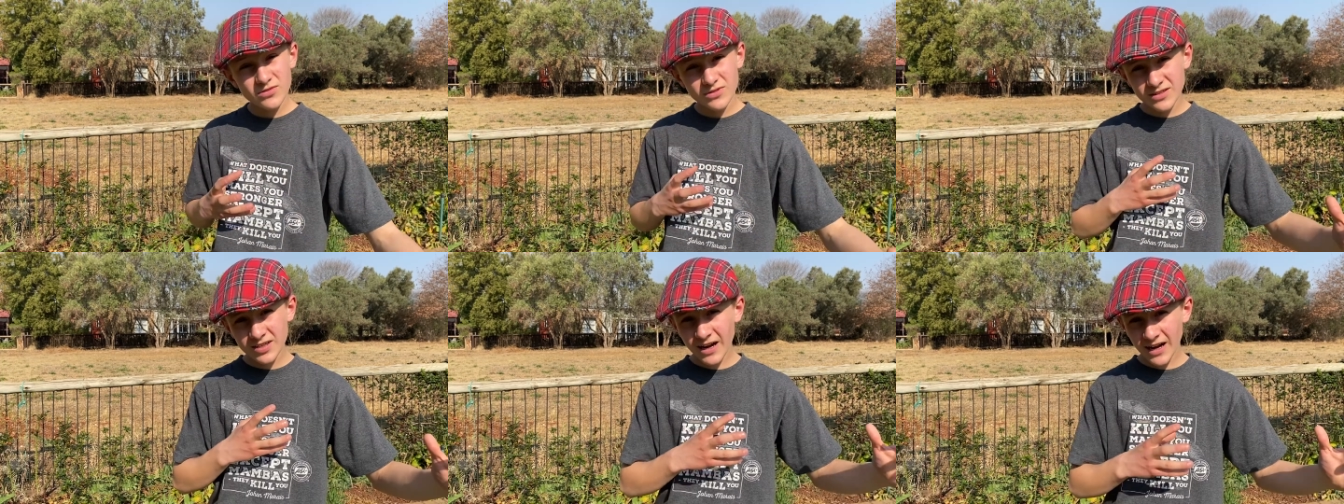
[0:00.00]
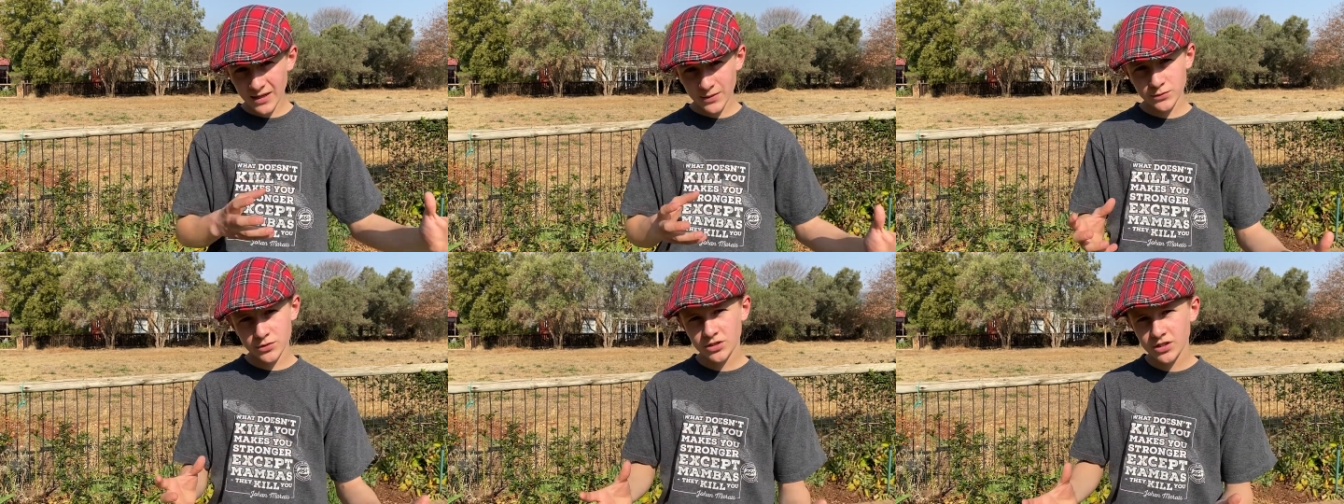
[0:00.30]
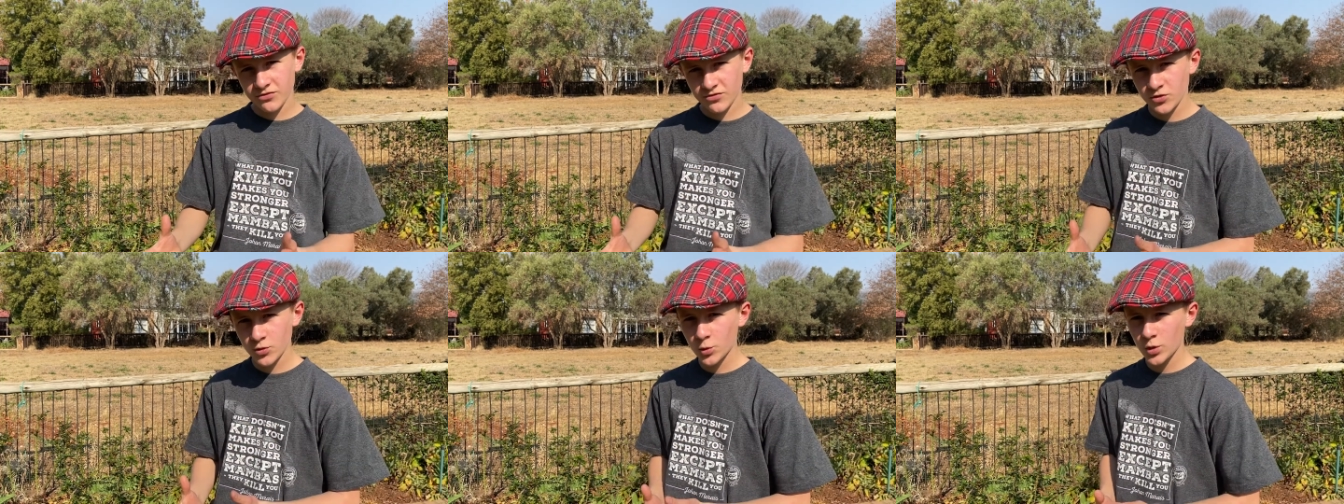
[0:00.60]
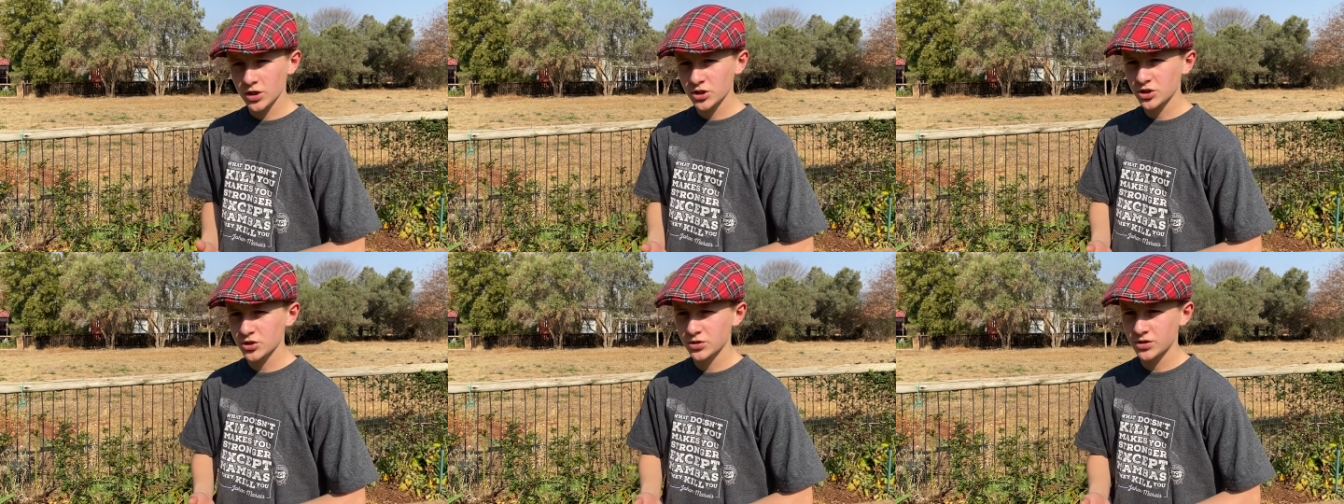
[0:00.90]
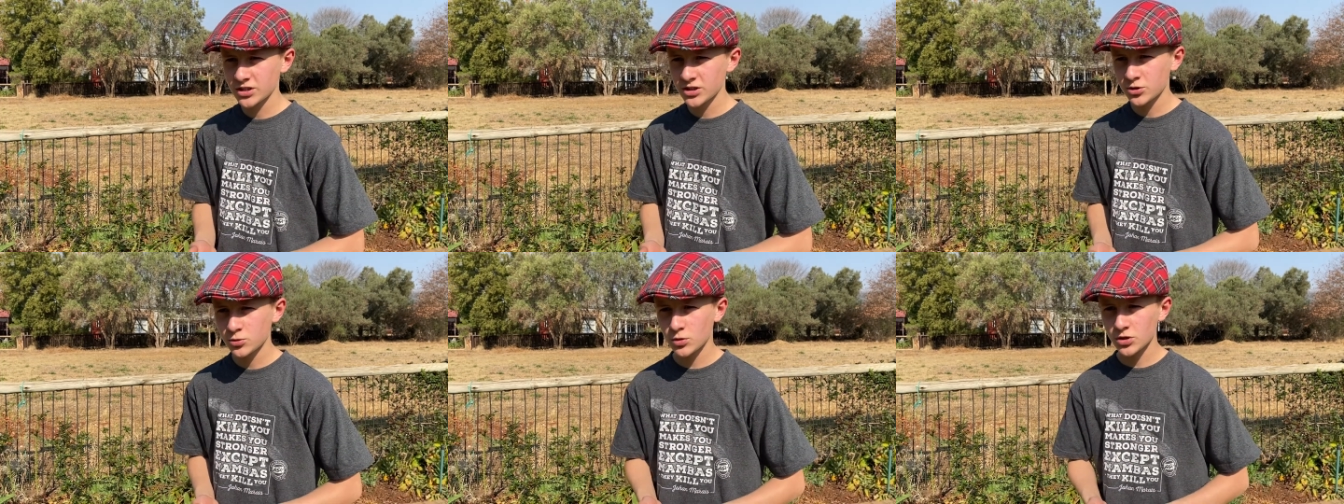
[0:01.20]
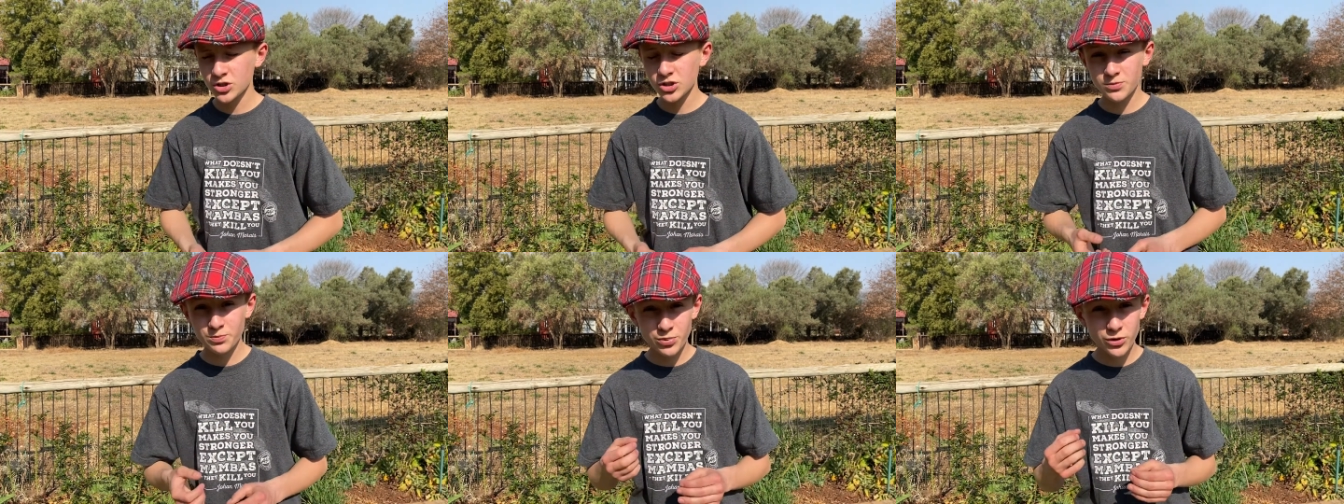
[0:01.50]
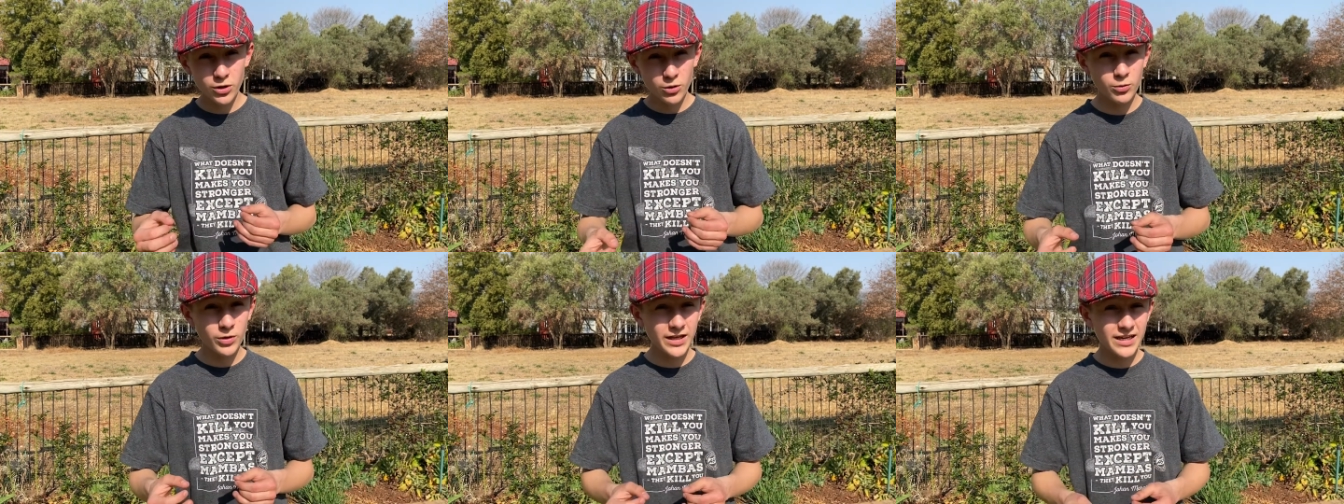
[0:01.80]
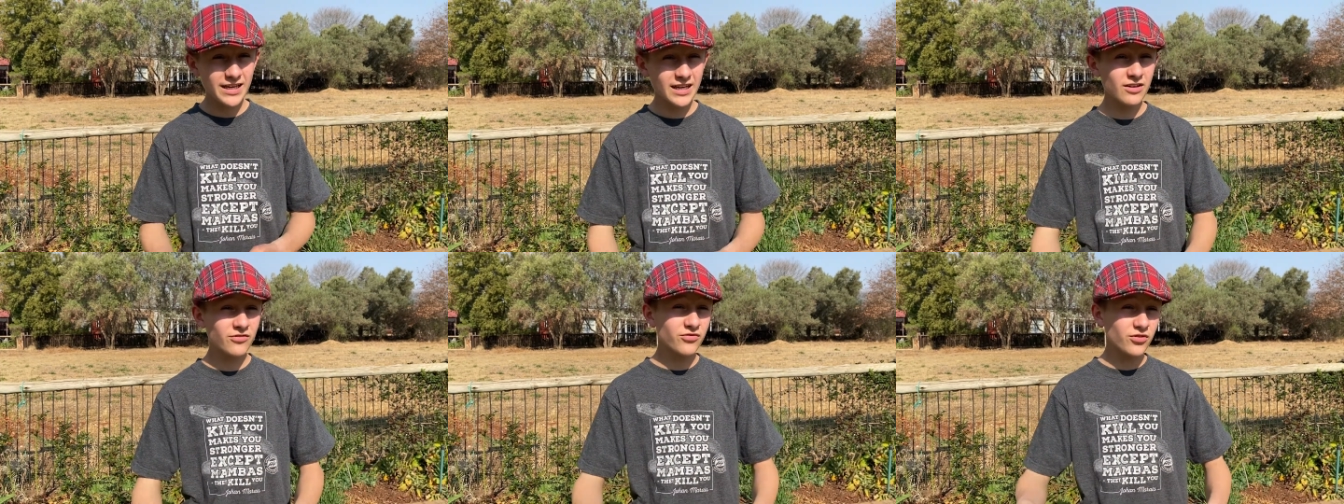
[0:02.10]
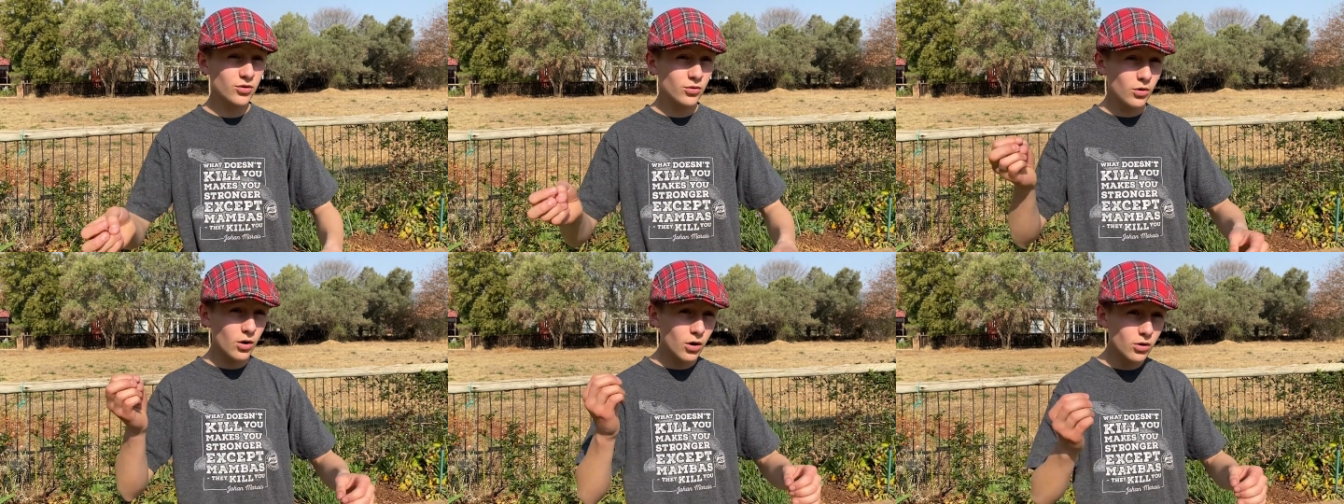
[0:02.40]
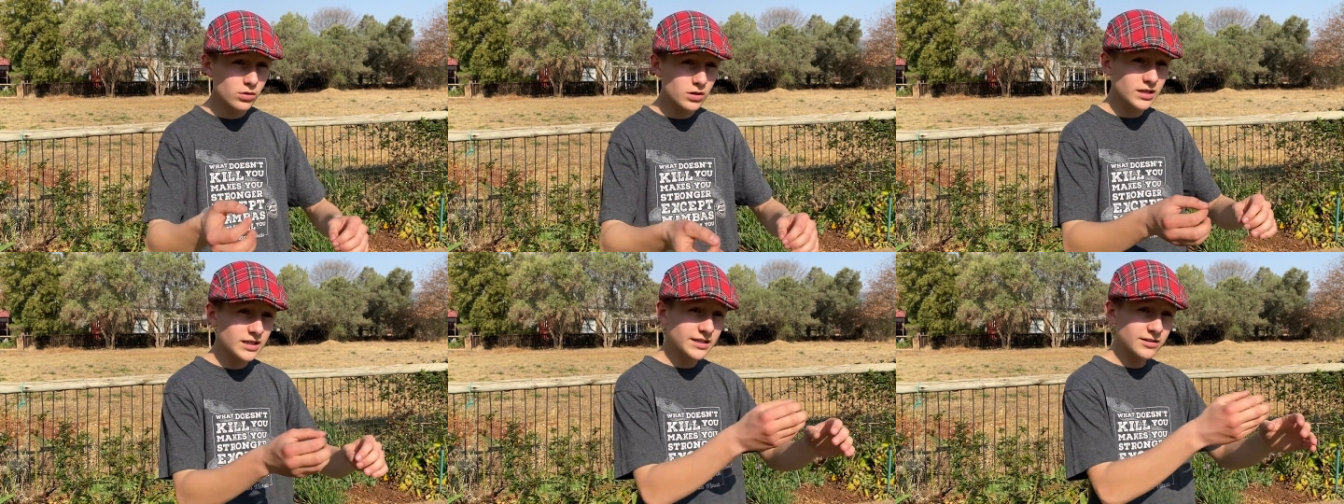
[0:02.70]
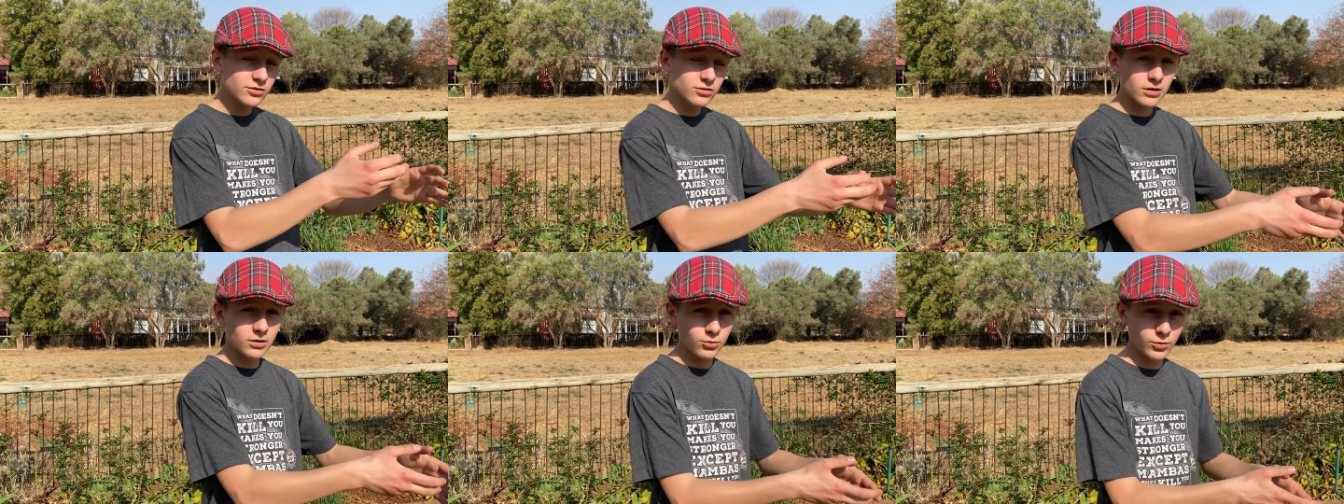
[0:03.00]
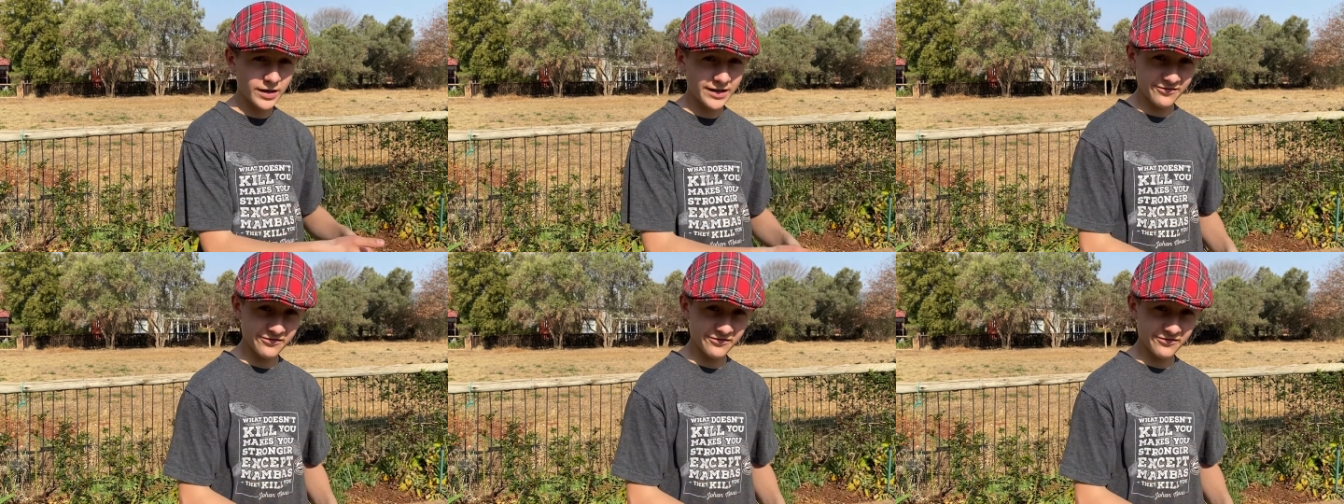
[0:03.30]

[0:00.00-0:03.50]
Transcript: times you have to wash your dishwasher per week, if you only do it when